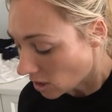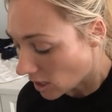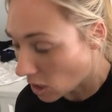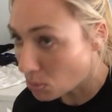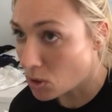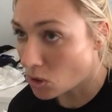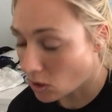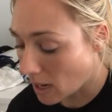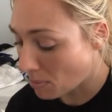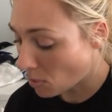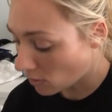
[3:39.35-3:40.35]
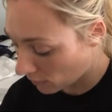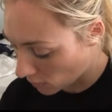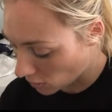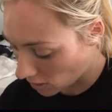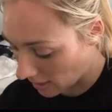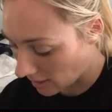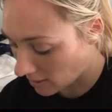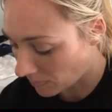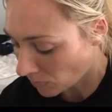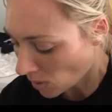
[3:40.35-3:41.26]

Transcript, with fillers: to help stock up on future things.